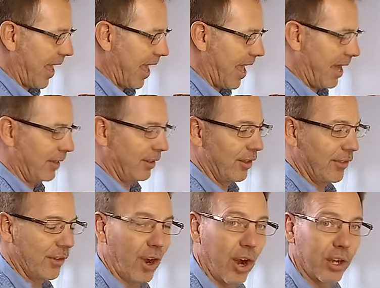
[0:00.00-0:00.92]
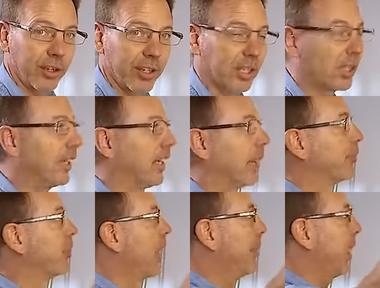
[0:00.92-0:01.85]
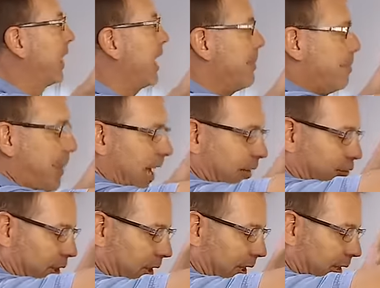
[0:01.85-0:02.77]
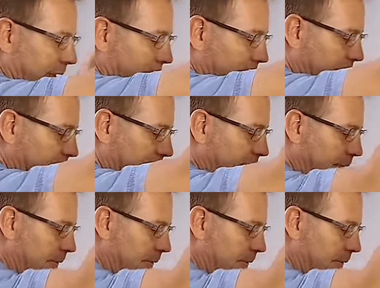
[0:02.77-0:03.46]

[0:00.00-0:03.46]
And they're harder to clean up. So I'm going to keep peck drilling this.